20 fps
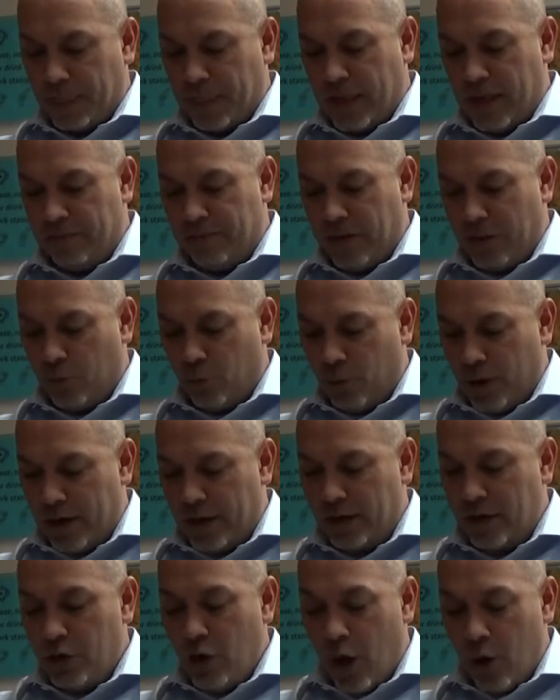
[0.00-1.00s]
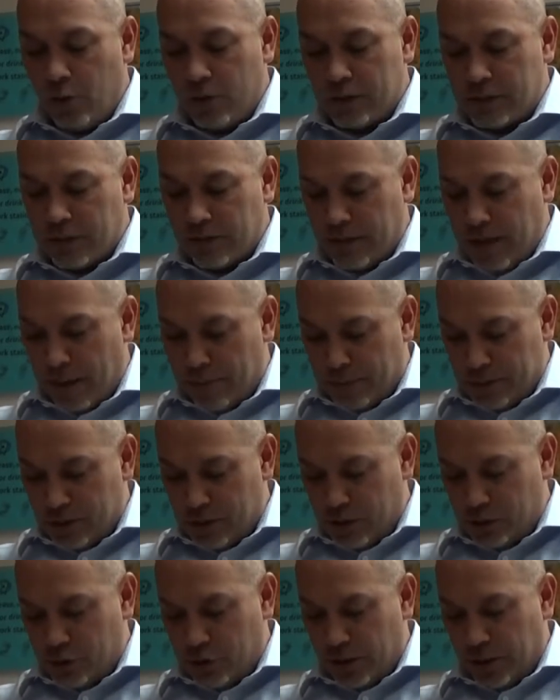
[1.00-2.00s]
If a written notice of
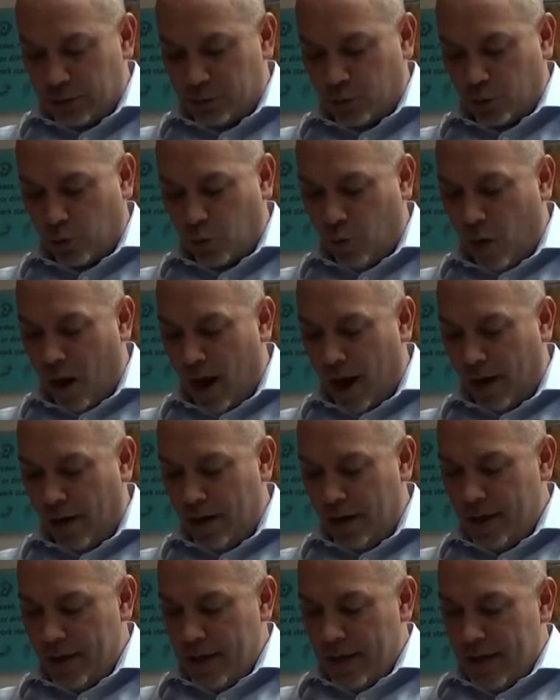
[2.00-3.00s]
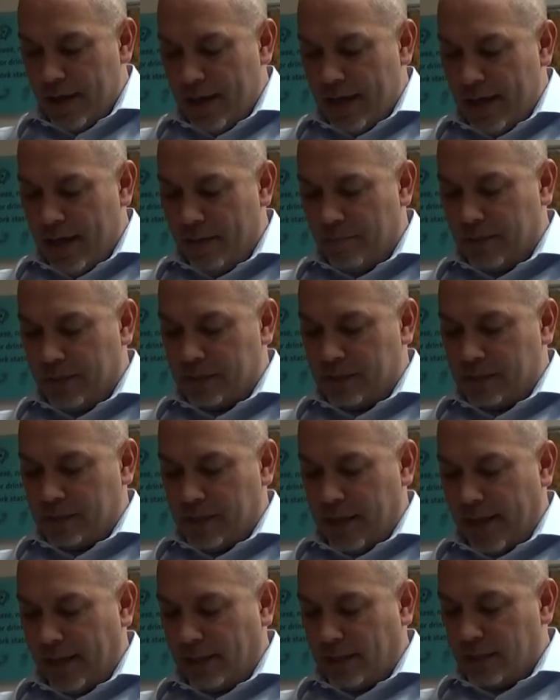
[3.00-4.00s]
deposition is required, it must
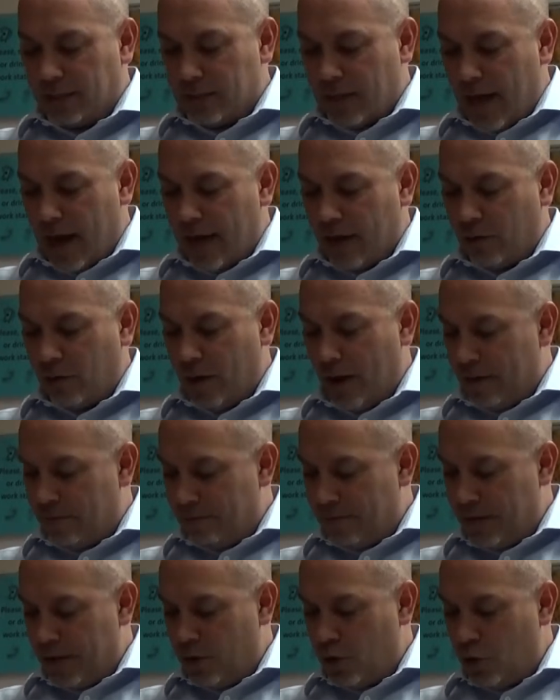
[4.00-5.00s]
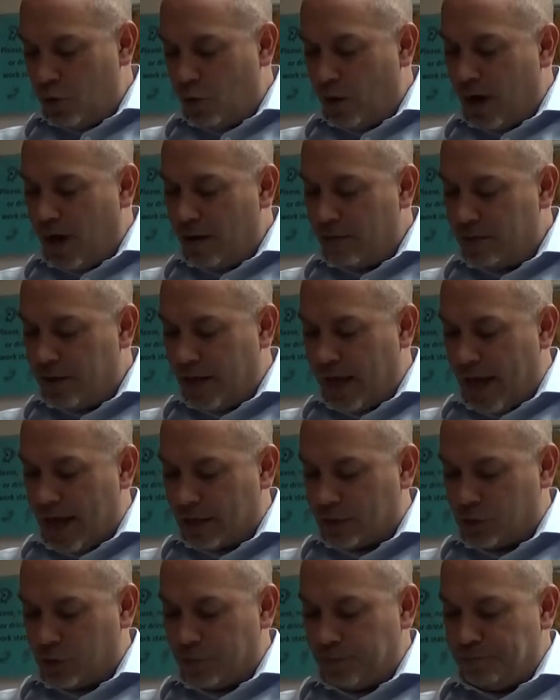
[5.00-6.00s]
state the title and venue of the
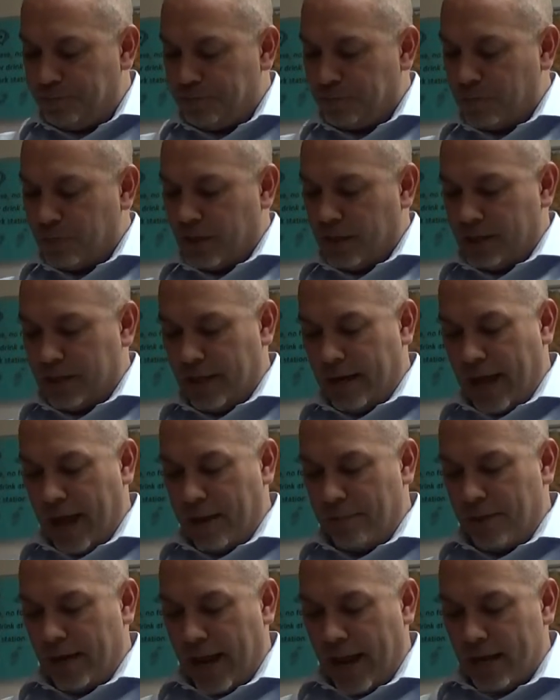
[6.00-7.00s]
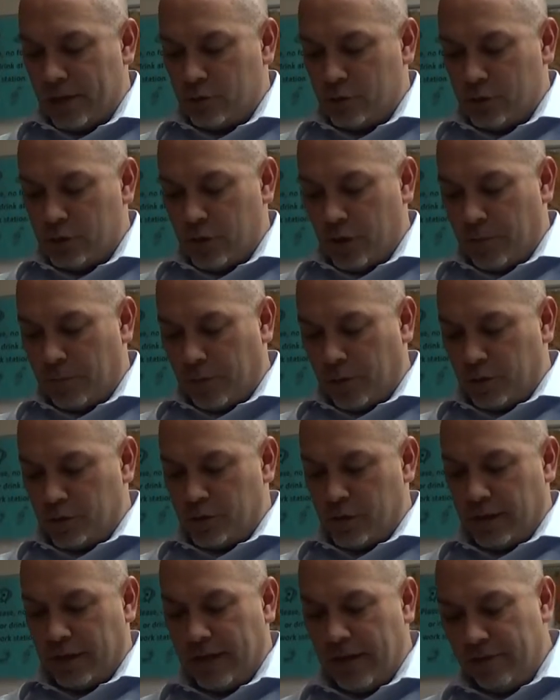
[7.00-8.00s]
action, the name and address of the
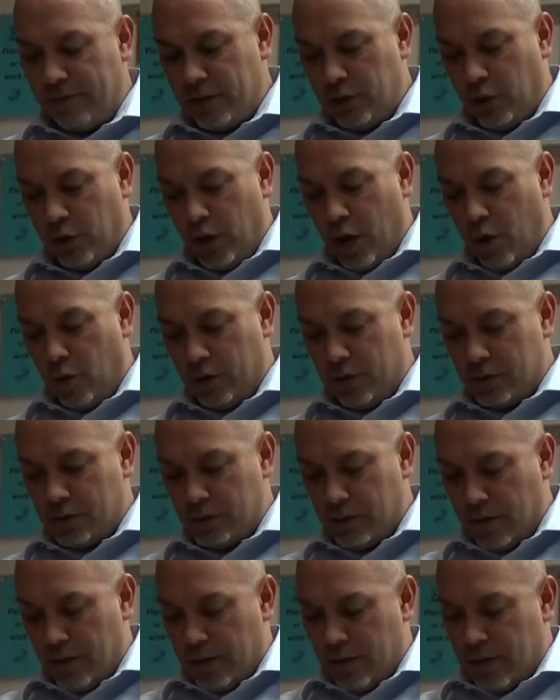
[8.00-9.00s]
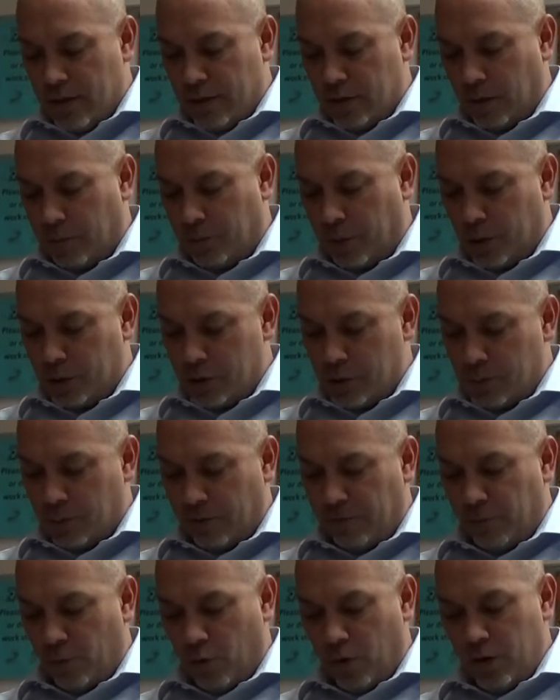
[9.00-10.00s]
person given the notice, the person
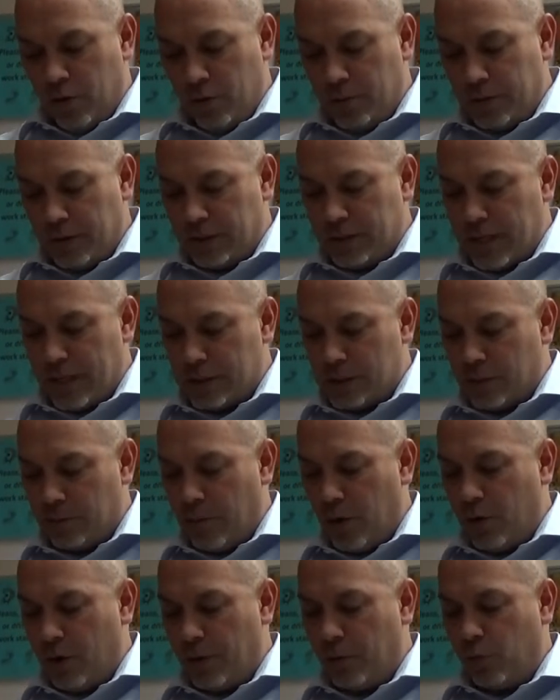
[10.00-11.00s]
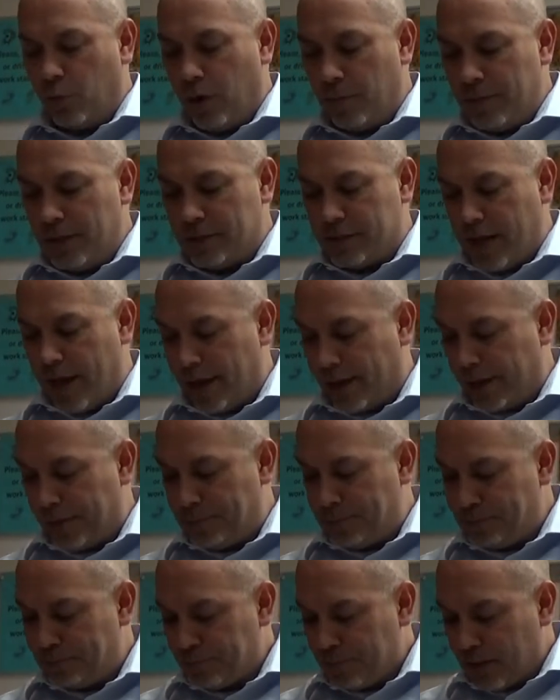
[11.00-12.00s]
before whom the testimony will be
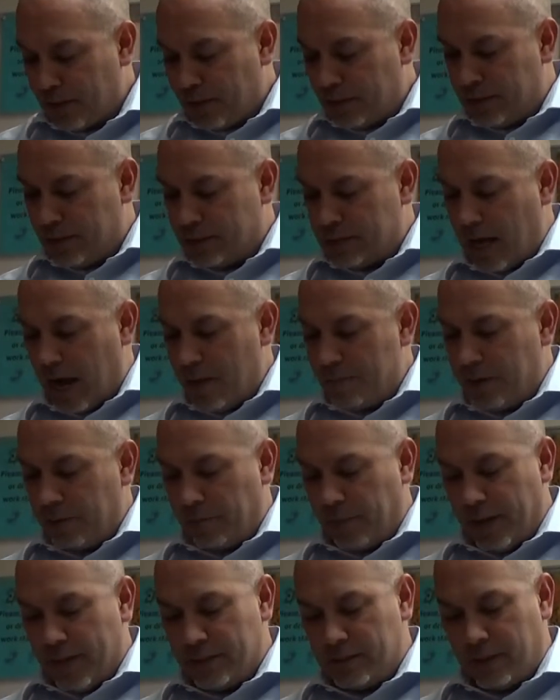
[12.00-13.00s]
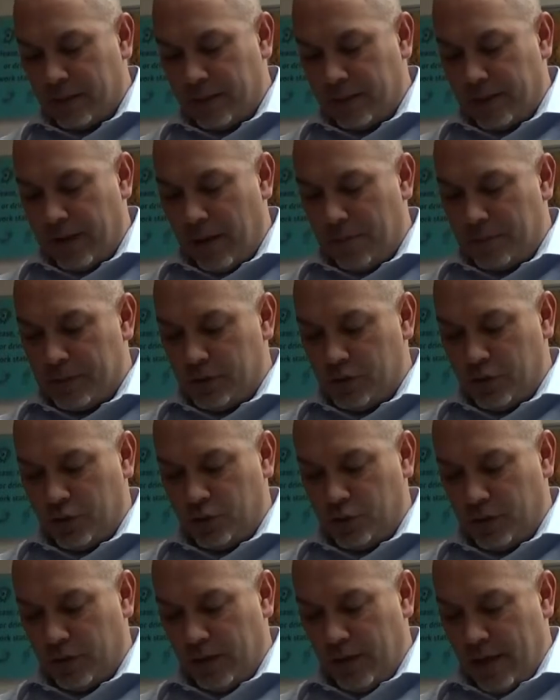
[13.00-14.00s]
taken, the time and place of the
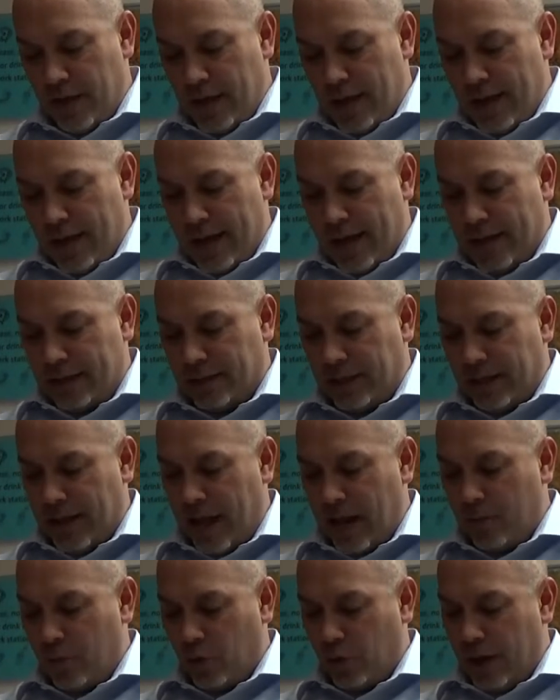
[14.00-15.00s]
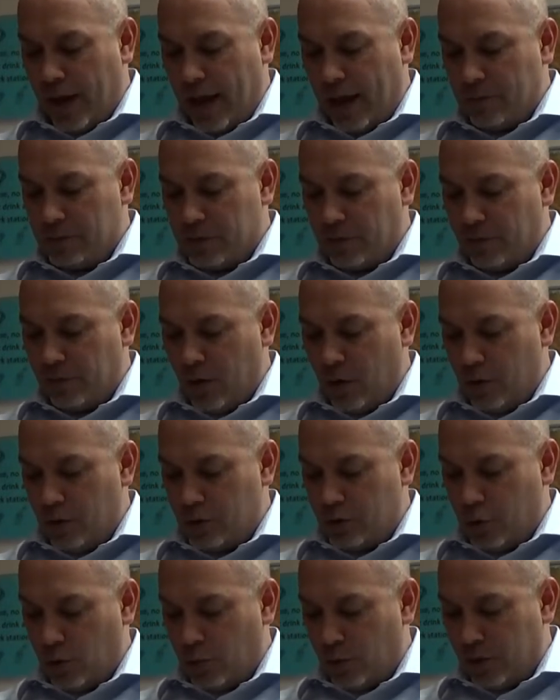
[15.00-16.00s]
deposition, and the name or names of
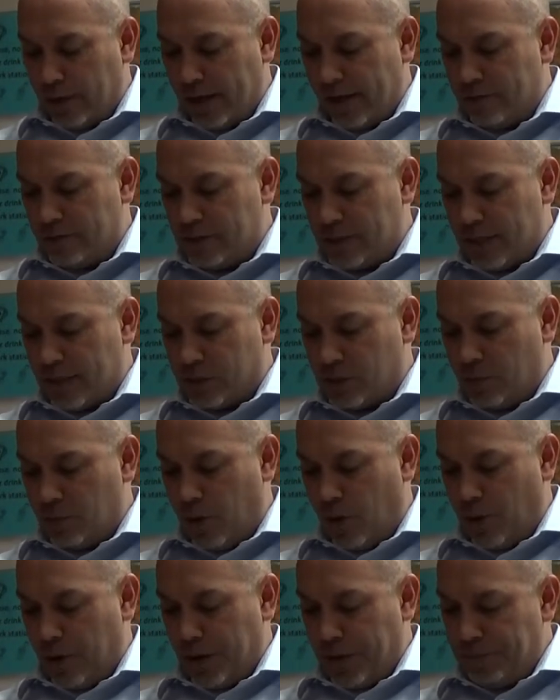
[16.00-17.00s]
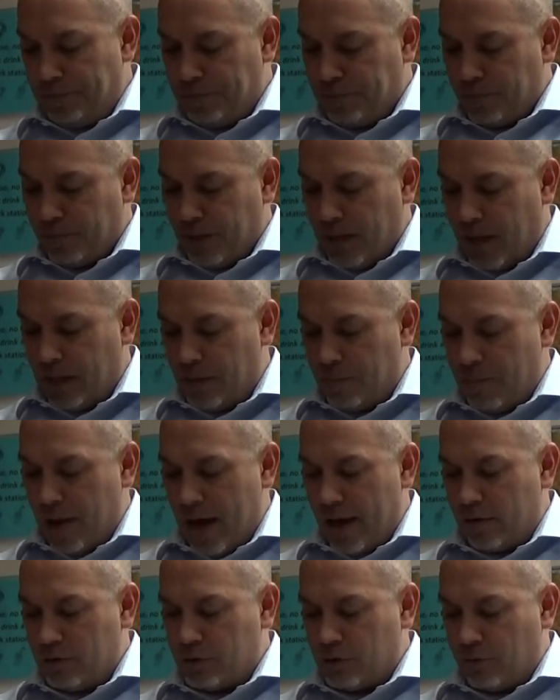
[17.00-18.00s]
those who will give testimony, and the
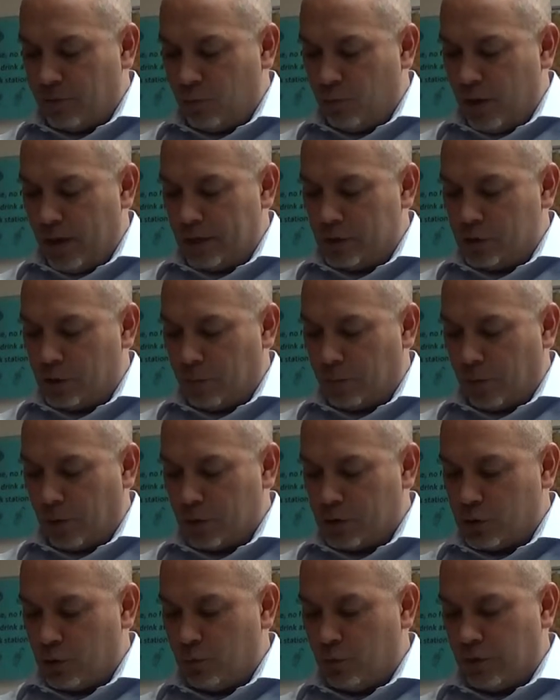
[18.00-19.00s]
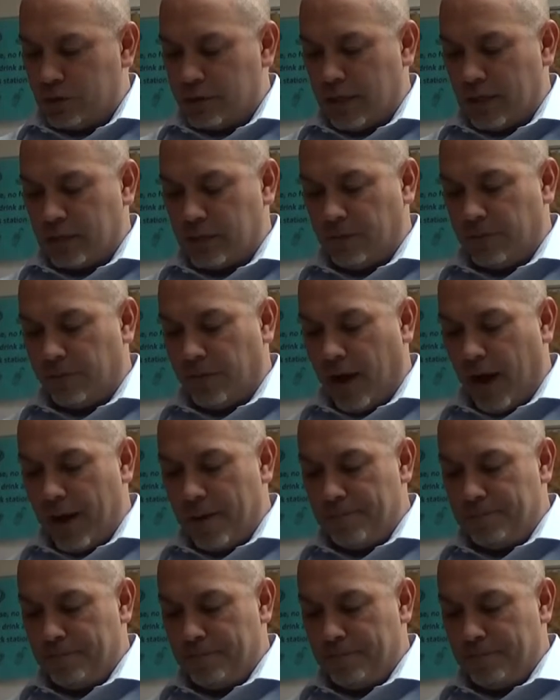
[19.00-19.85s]
matters of which the person will testify.